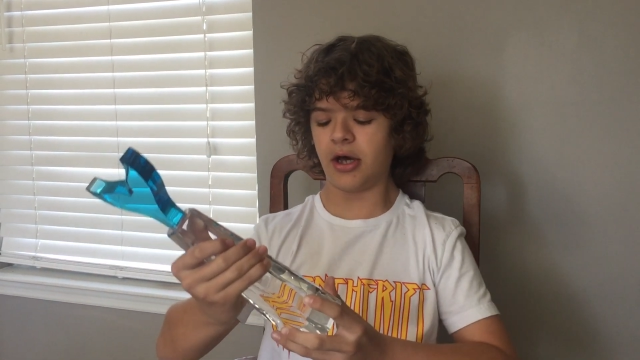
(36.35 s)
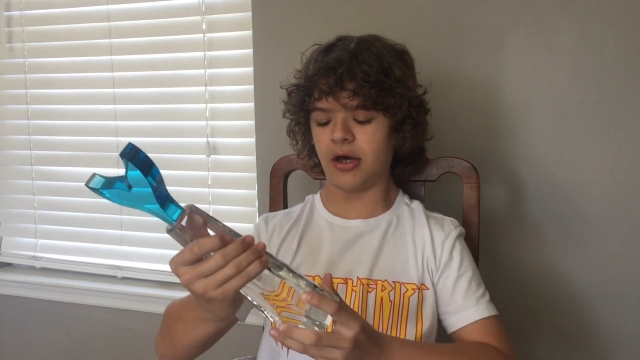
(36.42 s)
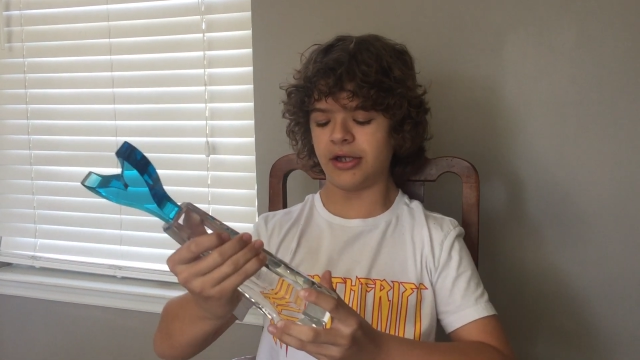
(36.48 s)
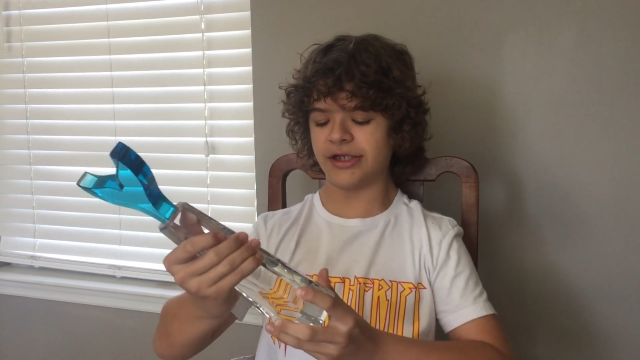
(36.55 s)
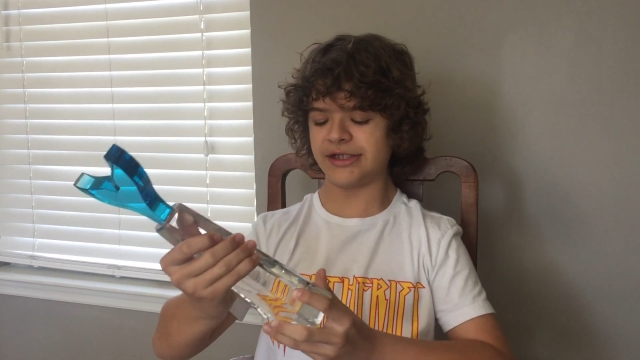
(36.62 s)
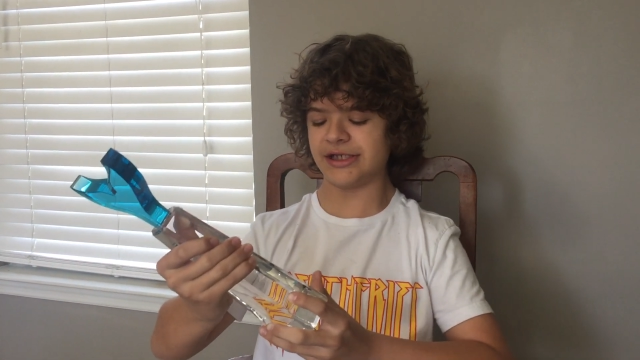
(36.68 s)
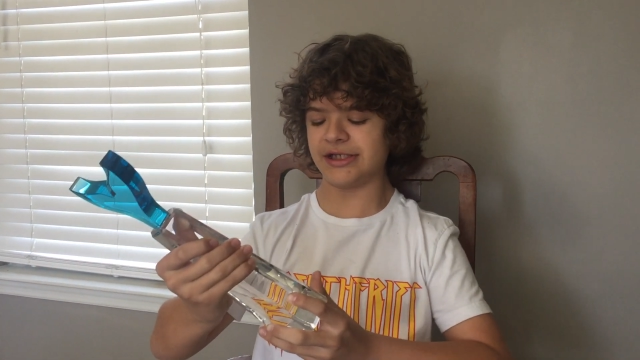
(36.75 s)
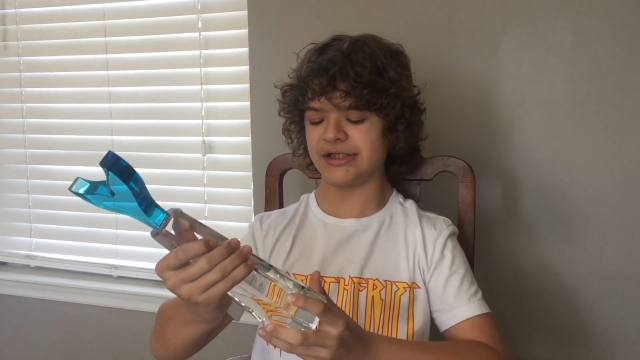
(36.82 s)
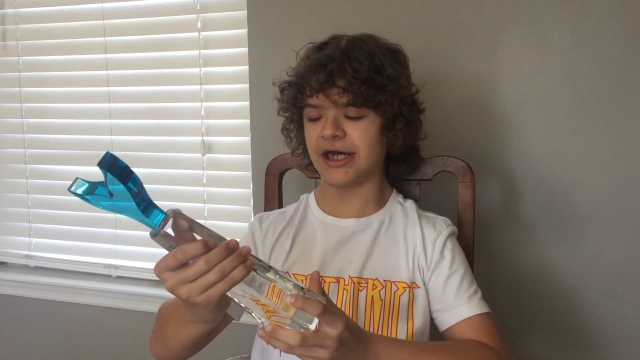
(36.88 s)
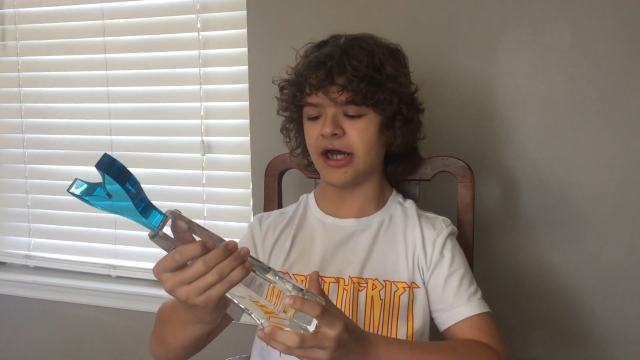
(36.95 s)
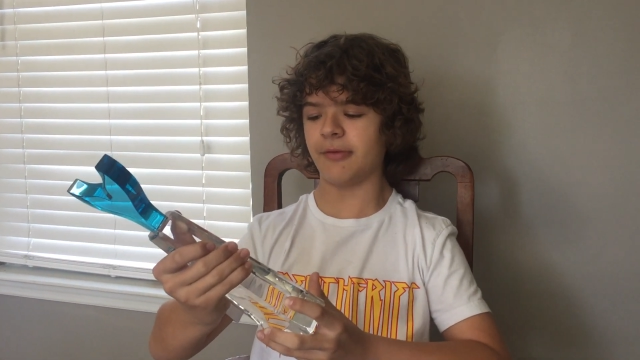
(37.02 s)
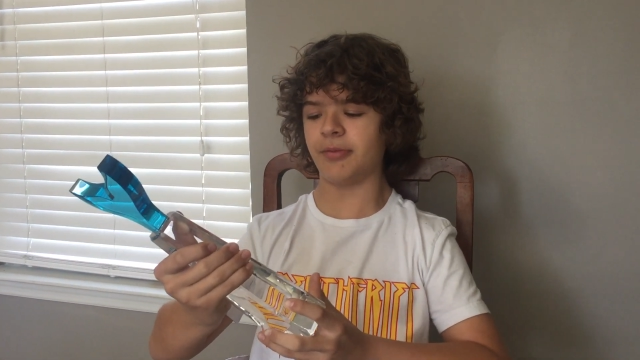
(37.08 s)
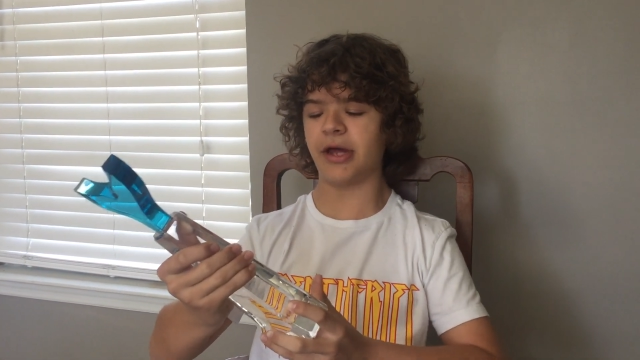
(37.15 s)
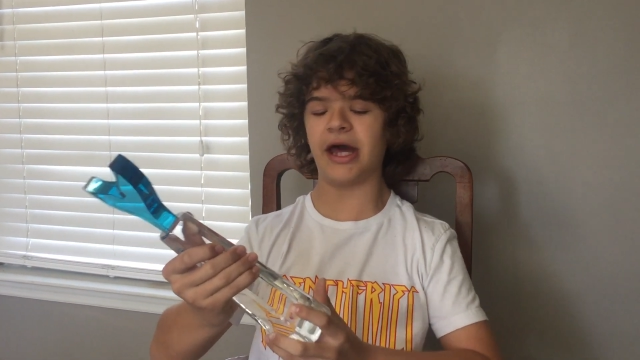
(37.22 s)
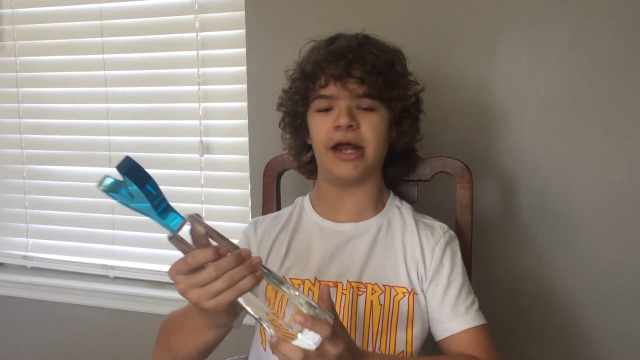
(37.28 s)
on this
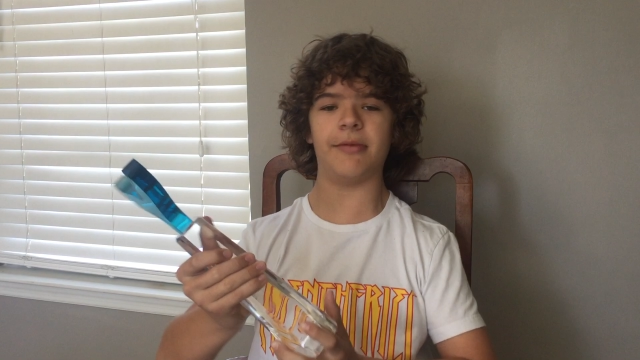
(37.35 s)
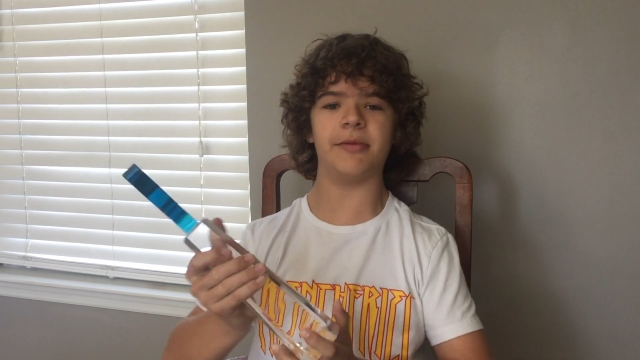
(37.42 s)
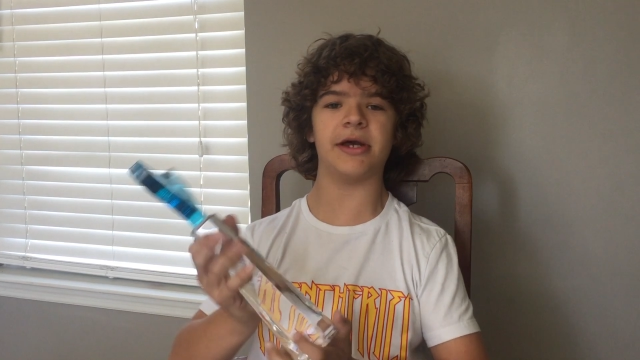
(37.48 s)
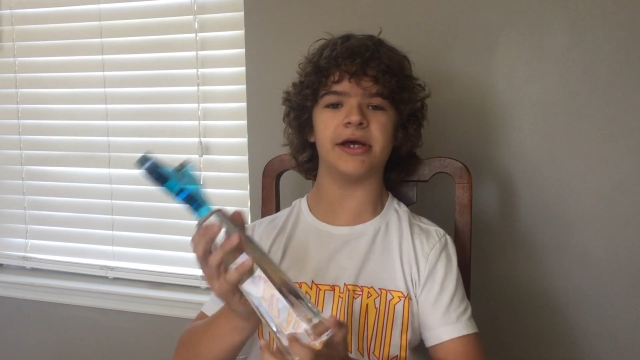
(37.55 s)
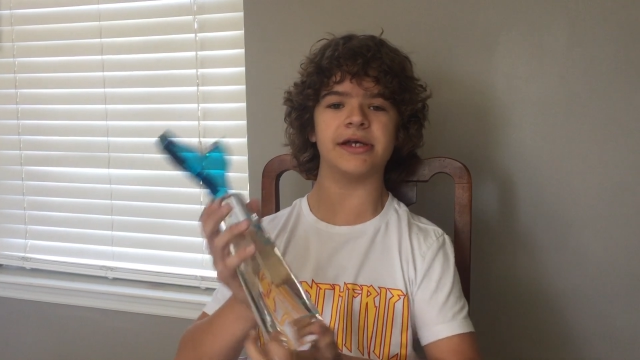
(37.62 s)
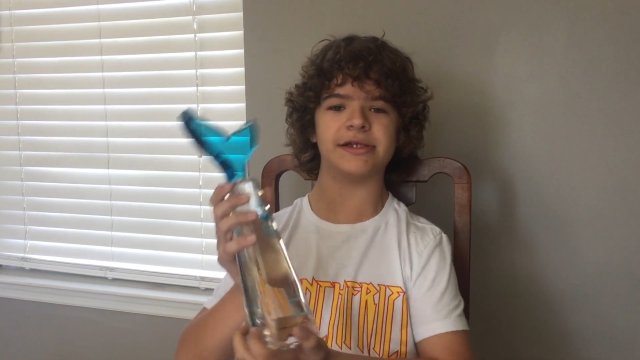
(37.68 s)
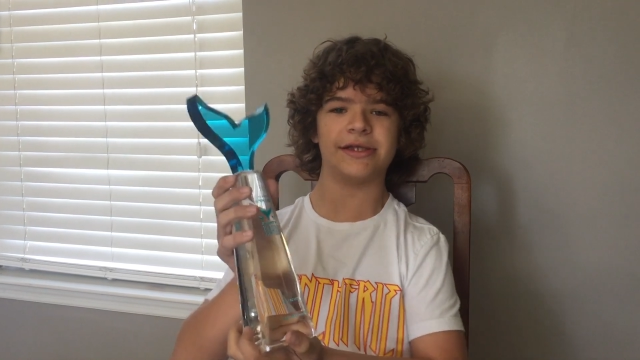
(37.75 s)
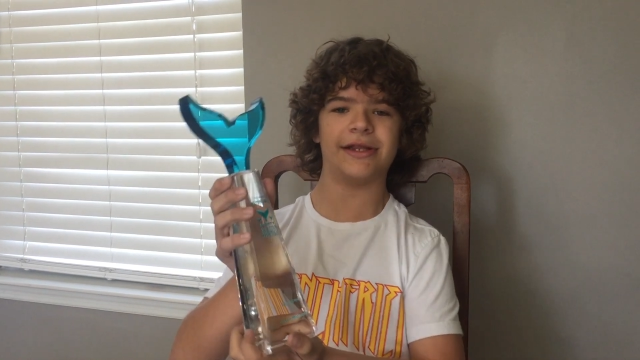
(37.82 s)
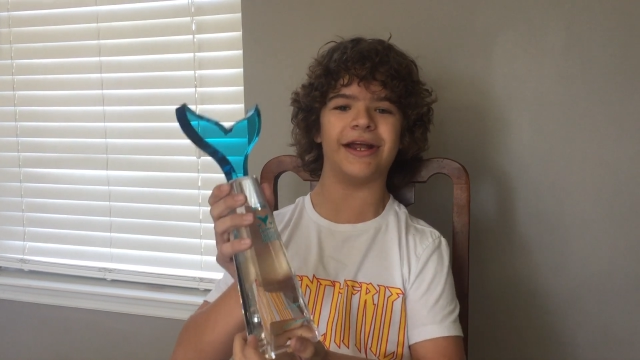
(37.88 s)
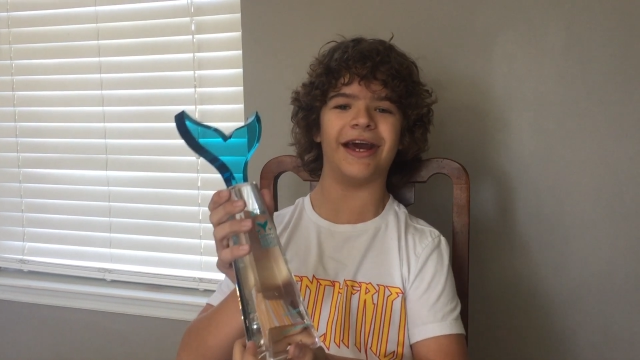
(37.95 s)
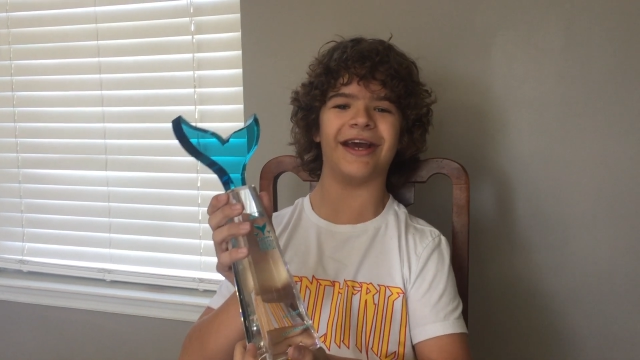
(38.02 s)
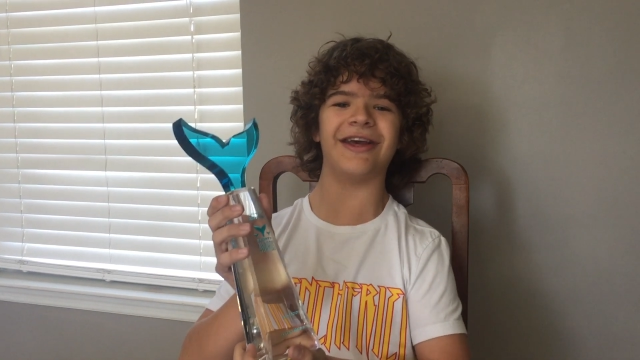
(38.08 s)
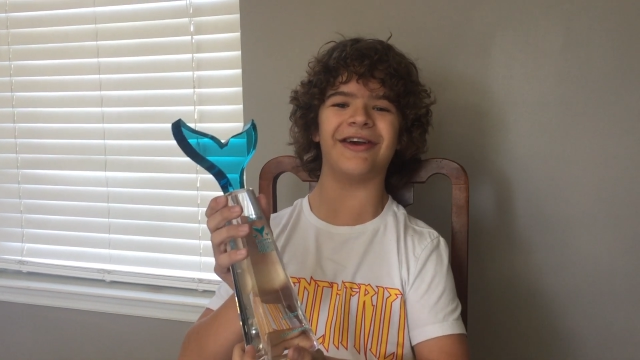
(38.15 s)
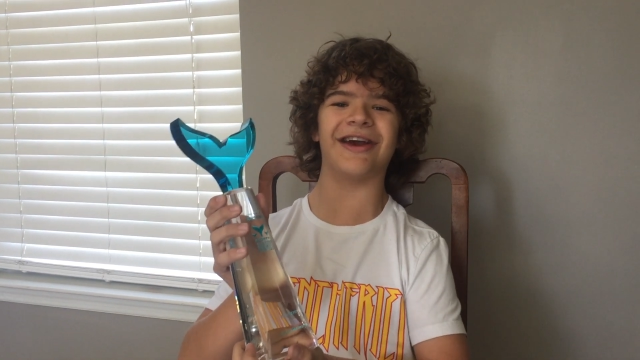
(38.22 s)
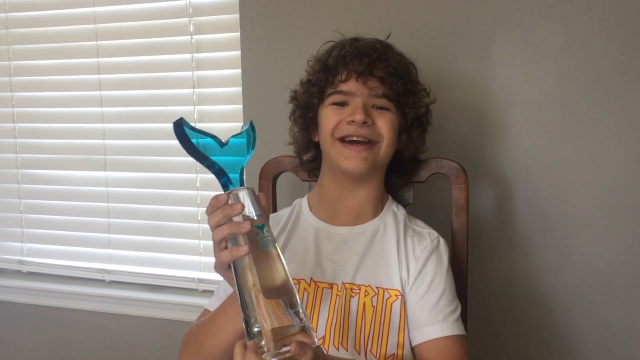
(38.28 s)
entire planet, because
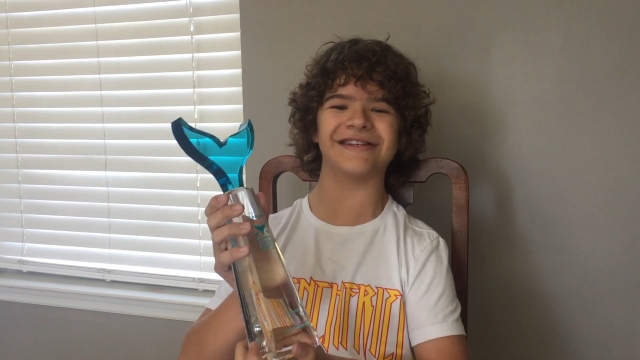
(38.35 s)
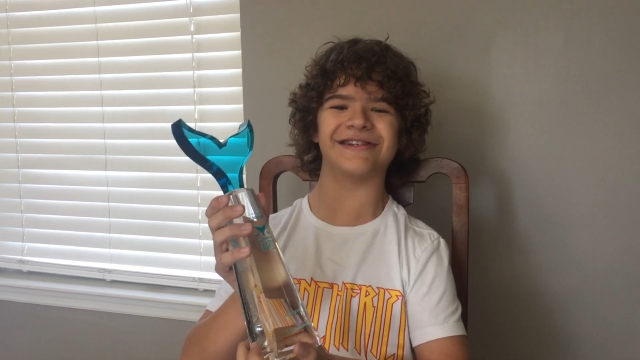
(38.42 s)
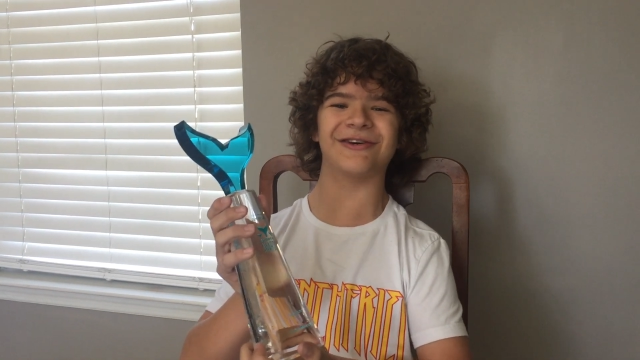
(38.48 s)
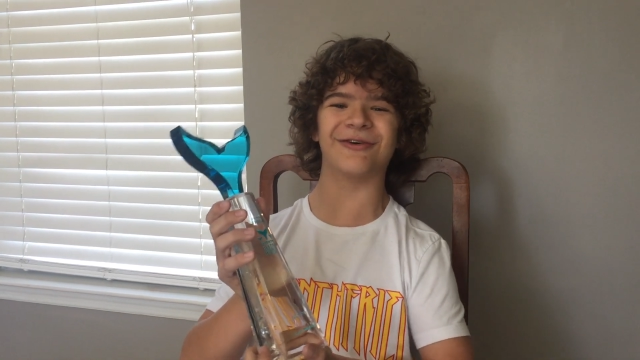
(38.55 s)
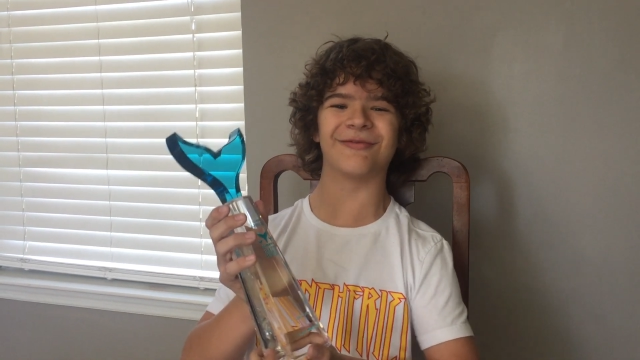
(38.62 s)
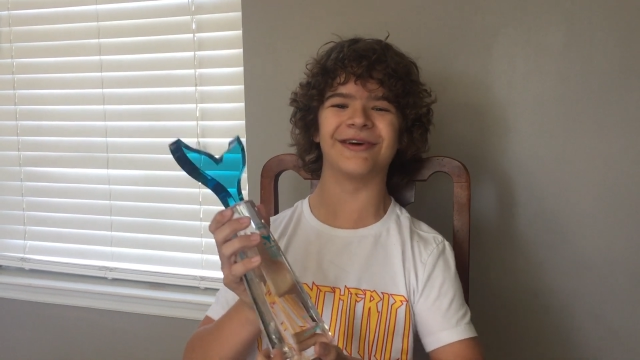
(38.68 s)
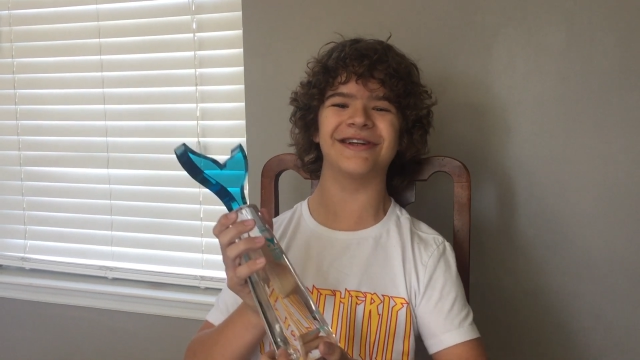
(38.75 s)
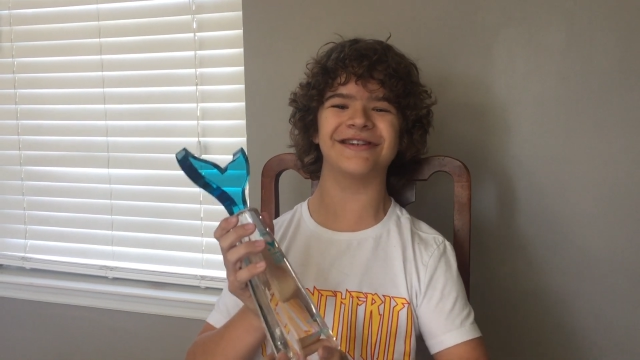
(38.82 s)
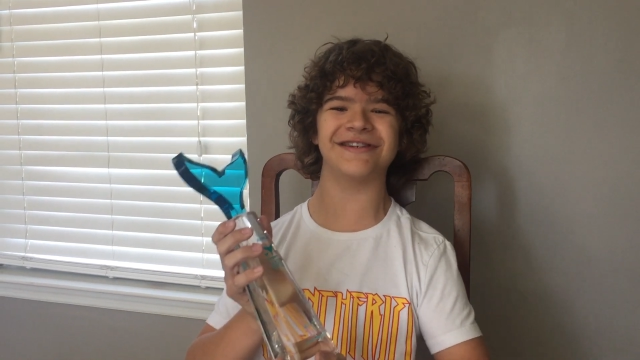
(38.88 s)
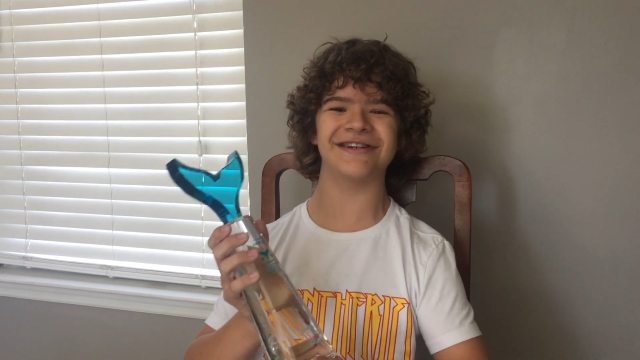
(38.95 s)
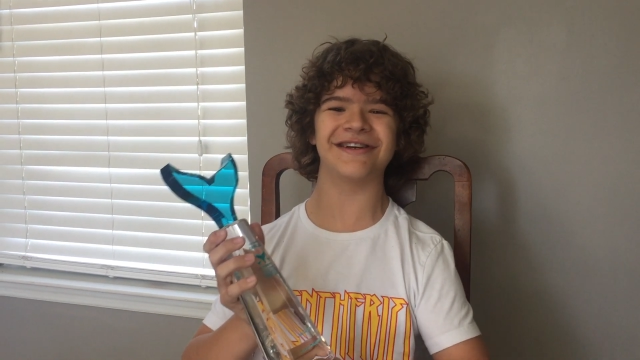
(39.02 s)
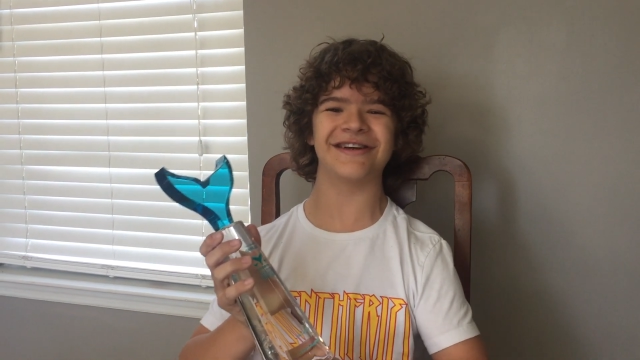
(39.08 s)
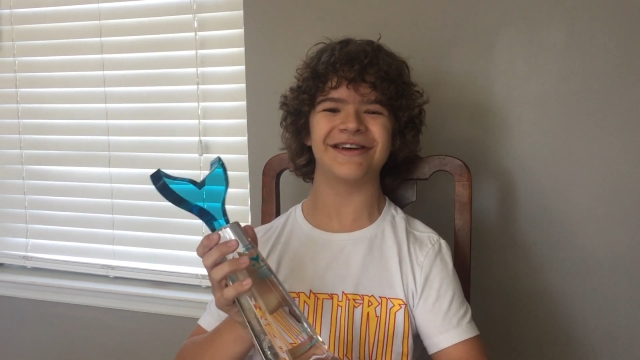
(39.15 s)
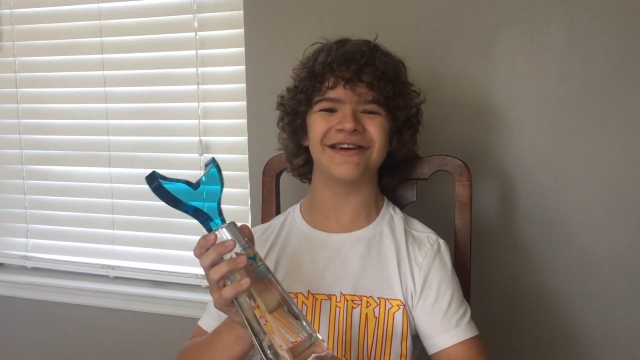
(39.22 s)
thank you guys so much.